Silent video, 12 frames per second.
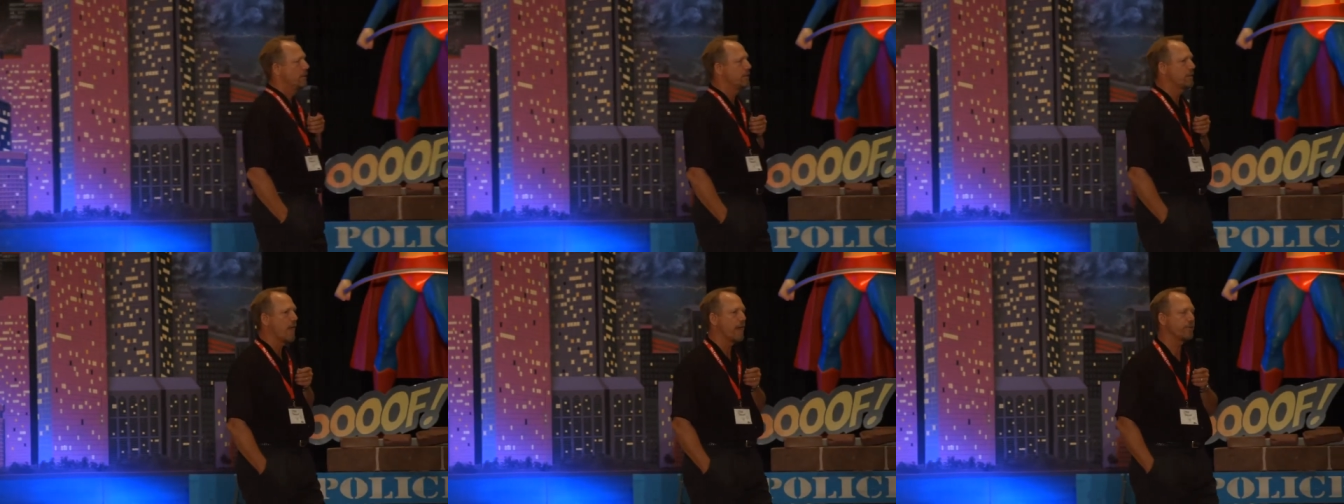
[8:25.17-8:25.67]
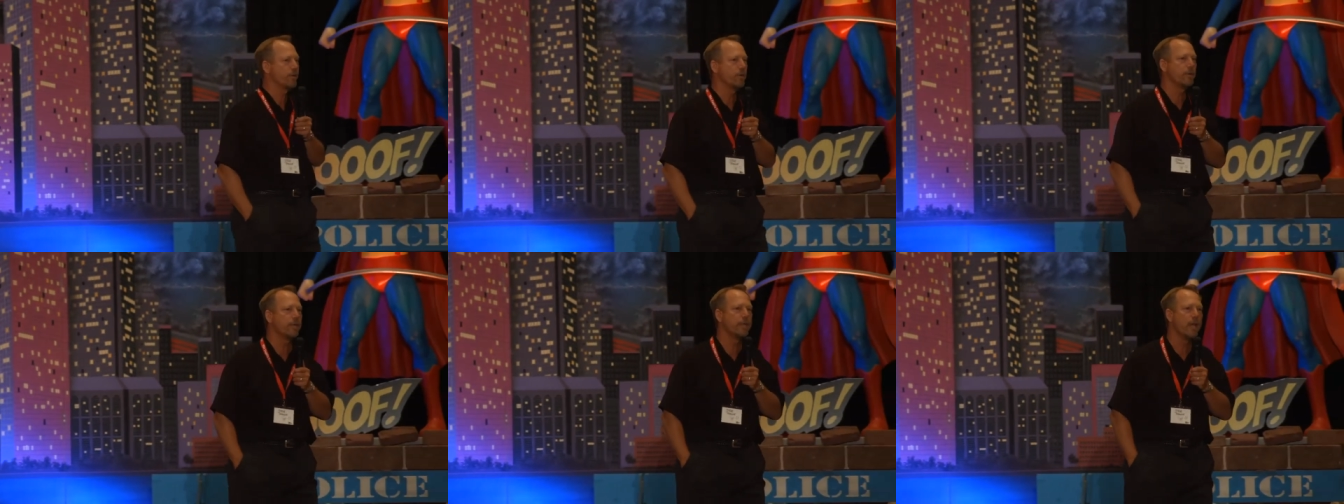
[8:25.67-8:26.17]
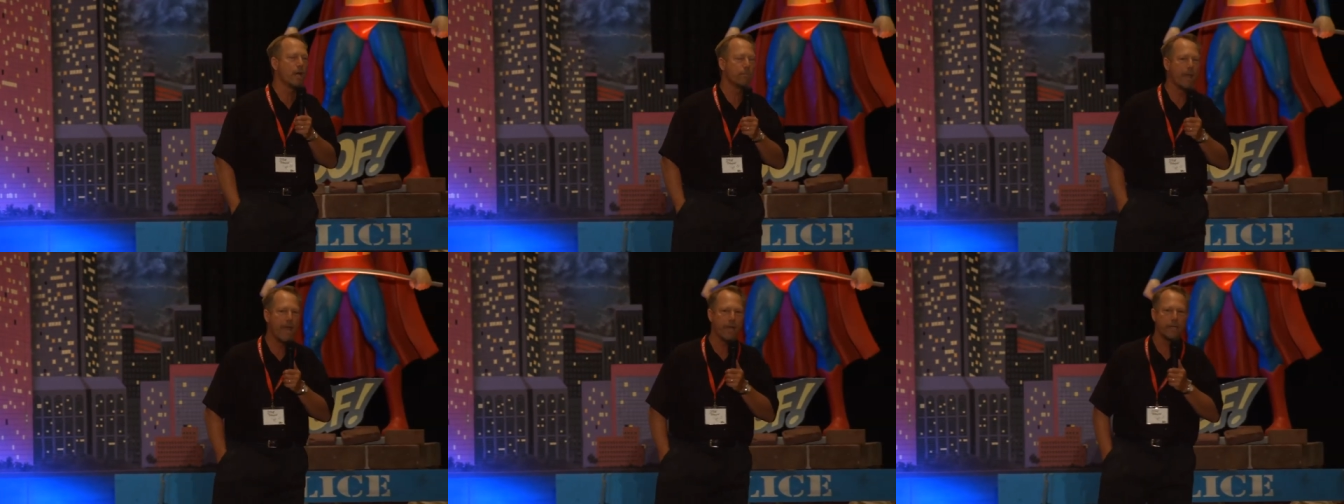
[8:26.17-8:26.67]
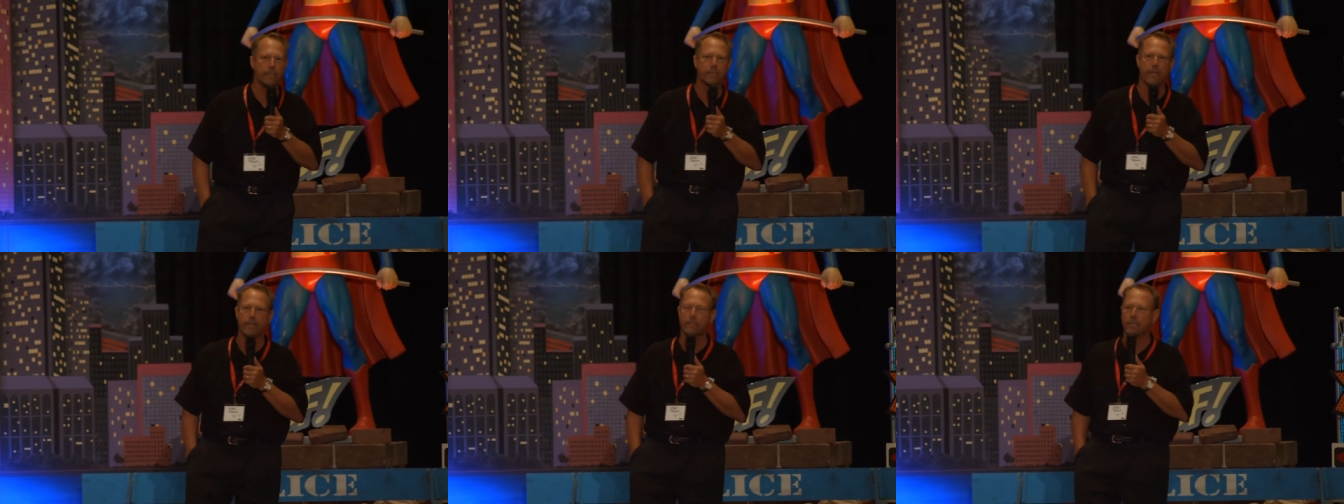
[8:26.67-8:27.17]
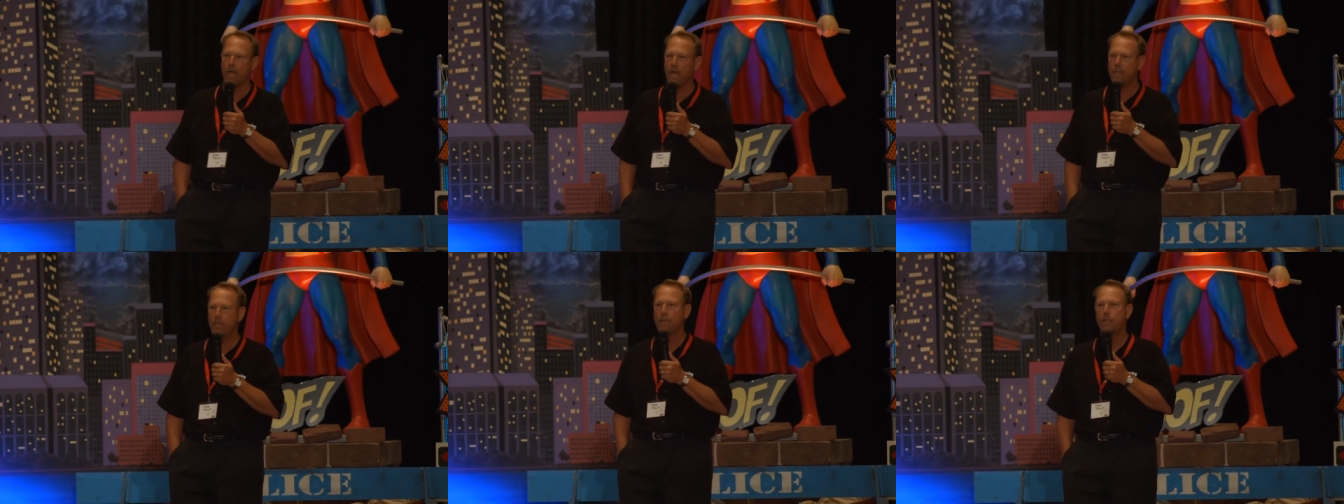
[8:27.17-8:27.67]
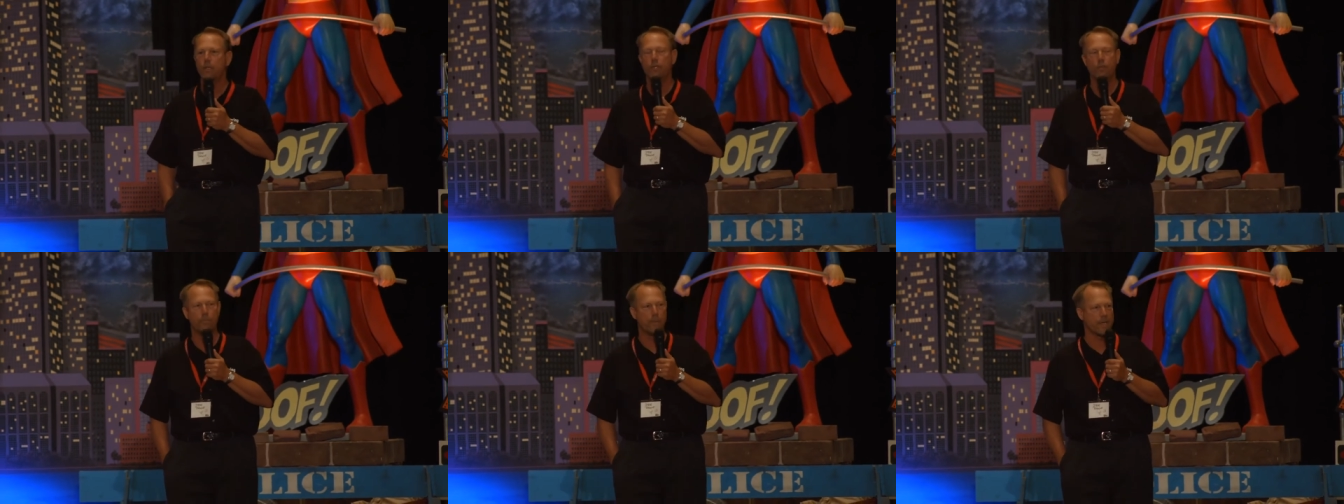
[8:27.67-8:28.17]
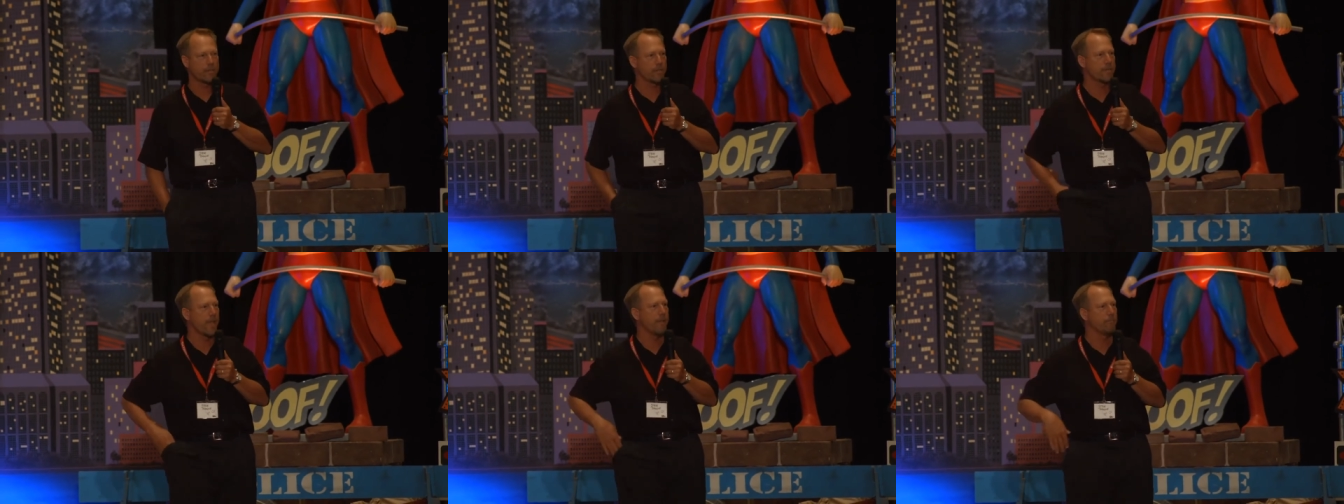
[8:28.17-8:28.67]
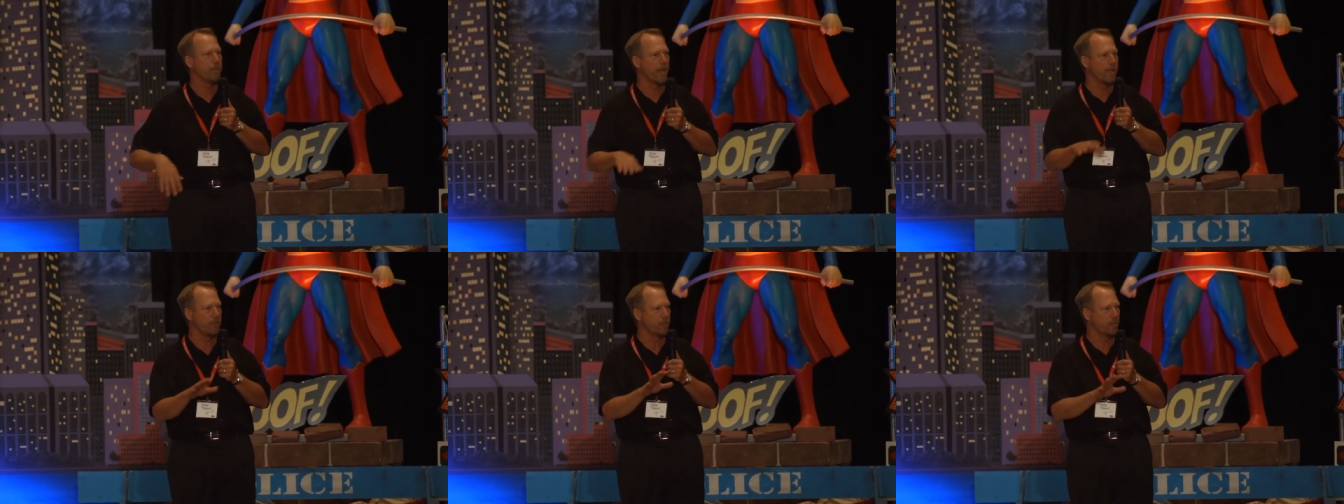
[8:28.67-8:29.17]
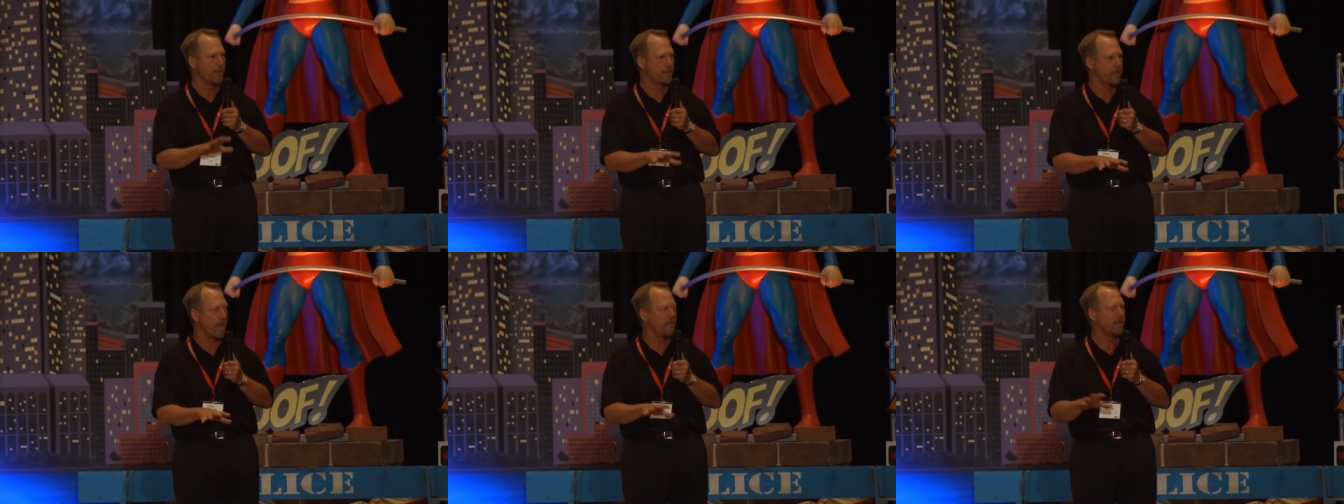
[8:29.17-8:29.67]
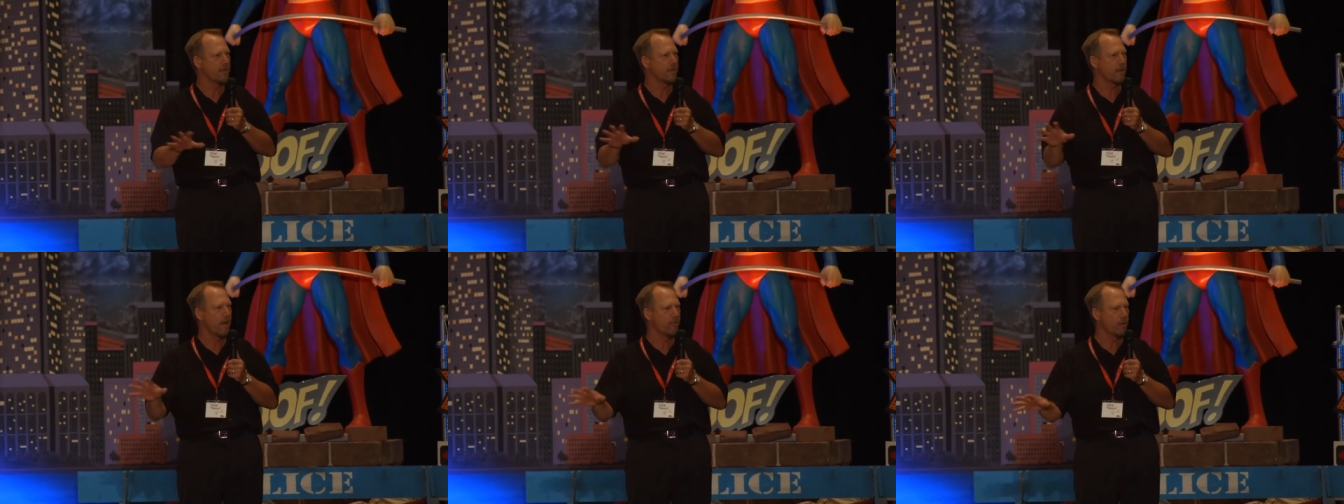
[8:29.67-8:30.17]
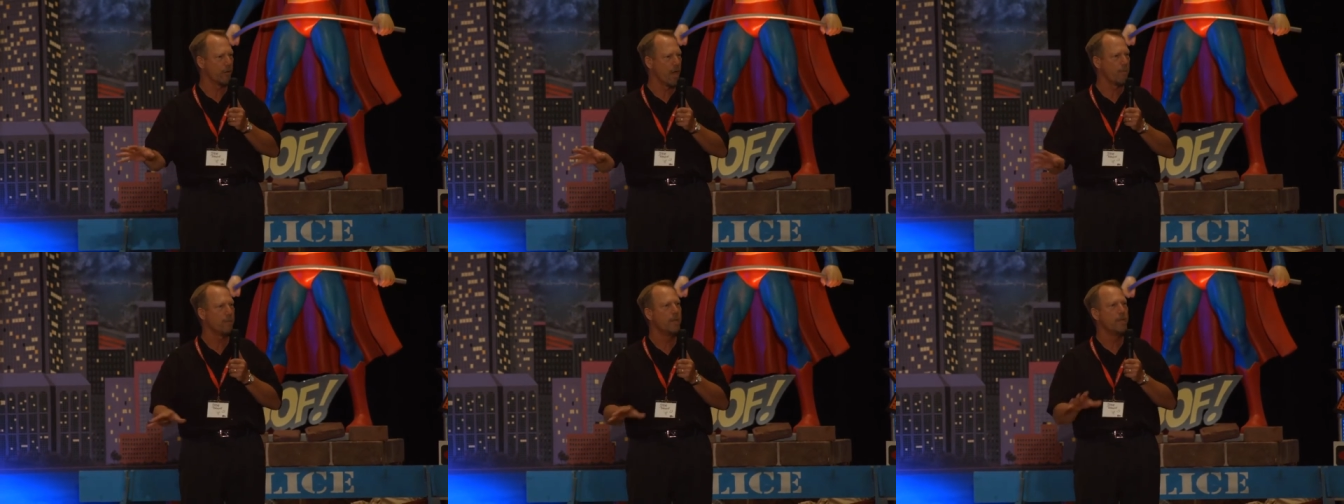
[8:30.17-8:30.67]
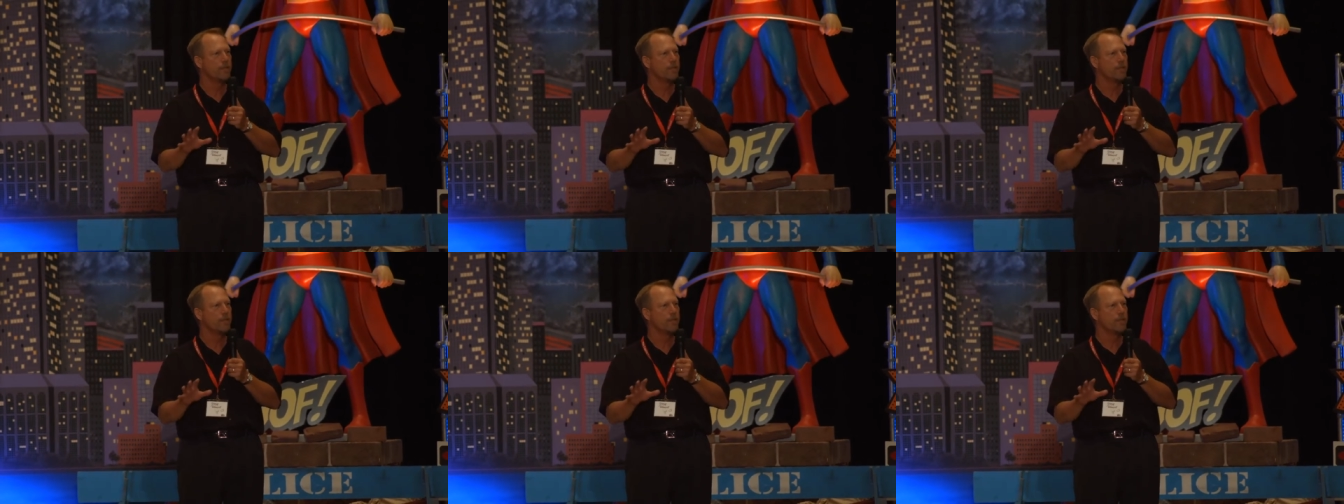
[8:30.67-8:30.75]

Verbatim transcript: And Scott turned to the young man and he said, Son, you've picked a safe place. You'll be safe here. Cover her up.